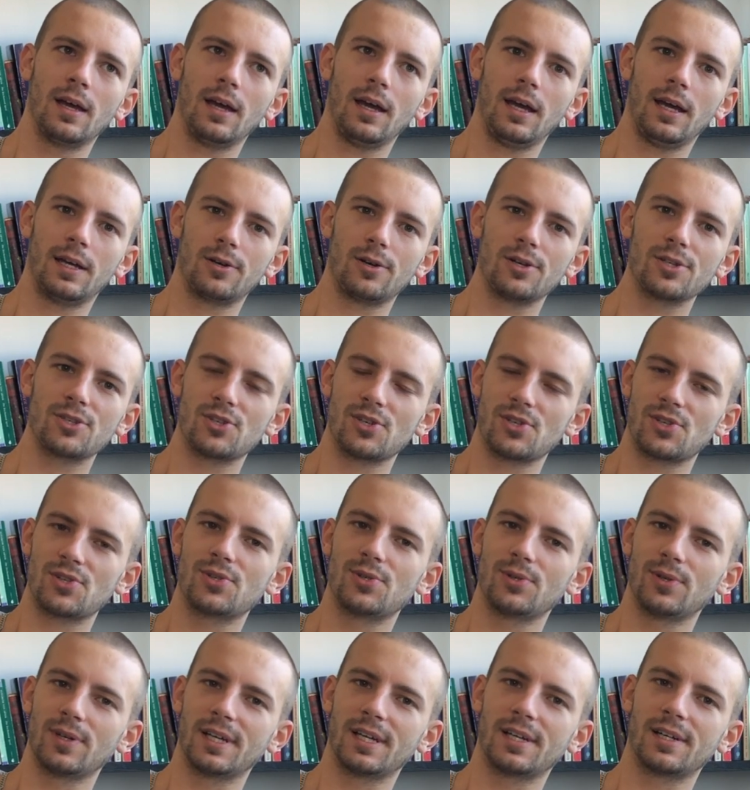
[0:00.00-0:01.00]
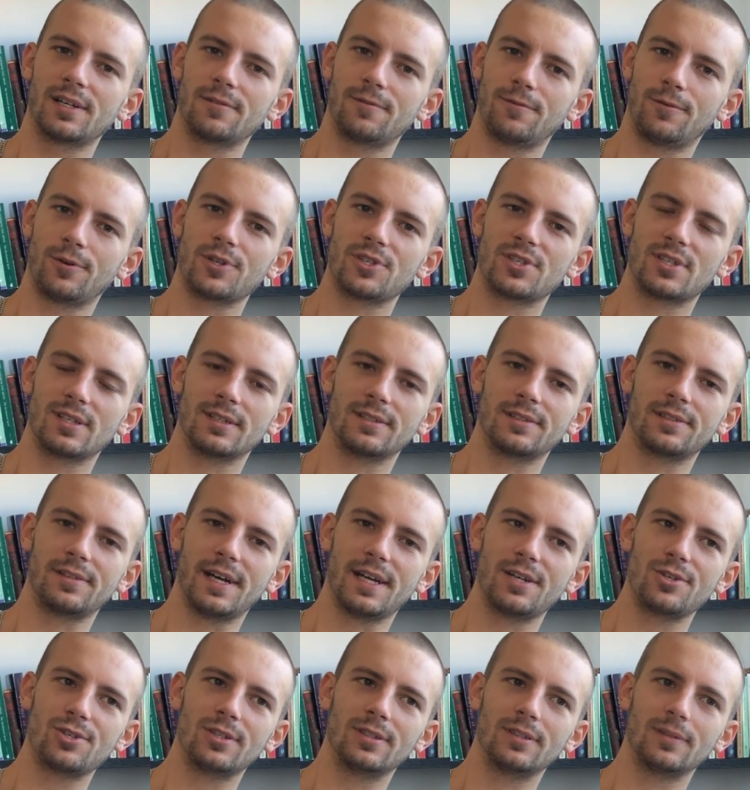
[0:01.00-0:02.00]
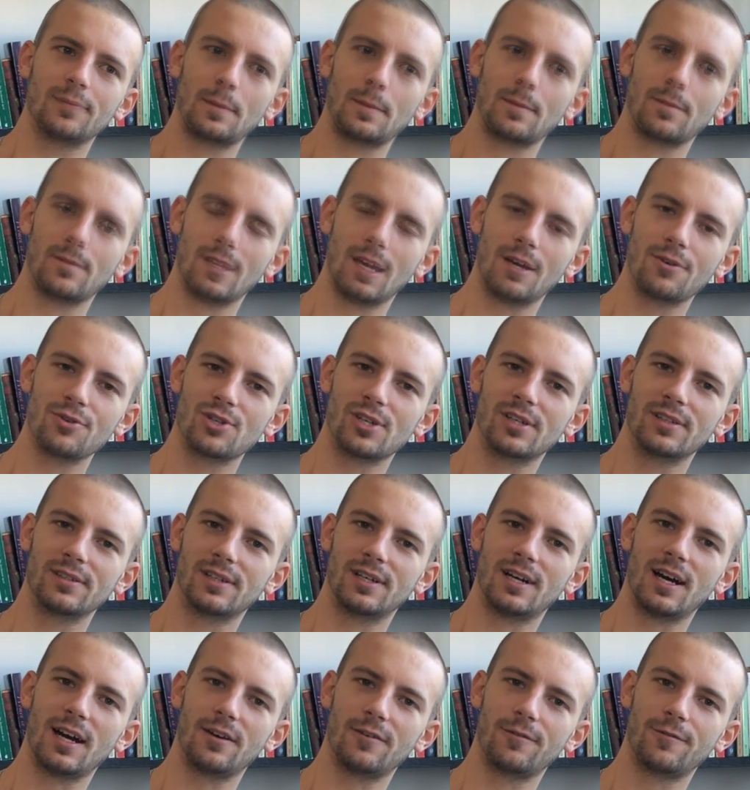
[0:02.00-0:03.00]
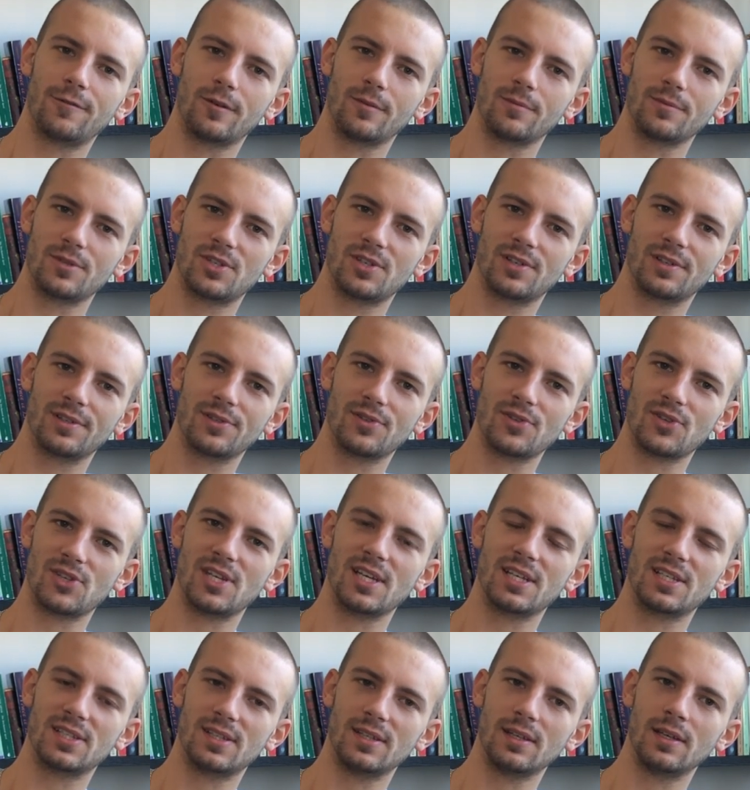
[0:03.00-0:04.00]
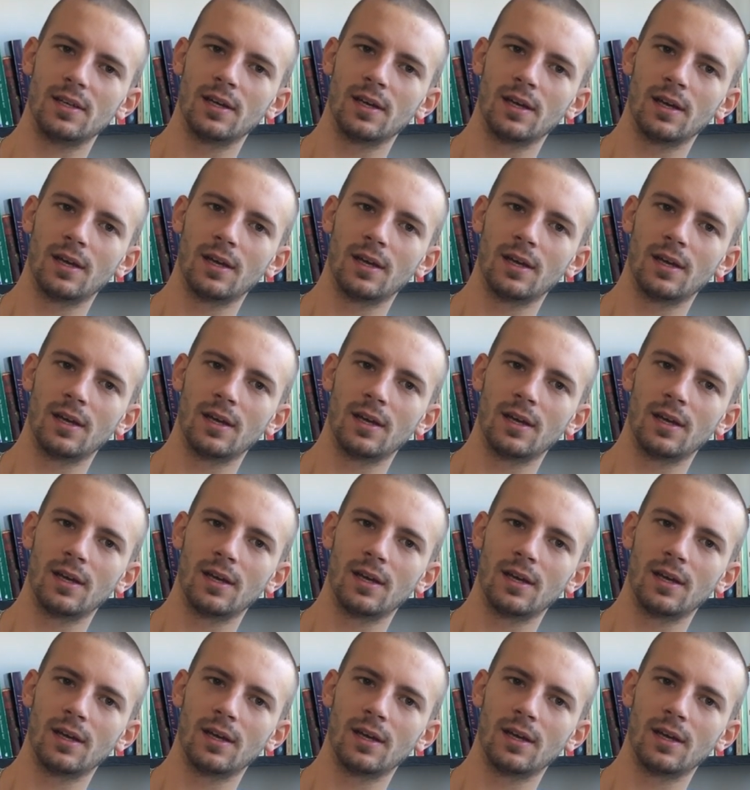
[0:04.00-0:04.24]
and also it's 2-liter 4-cylinder engine, launching the car from 0 to 60.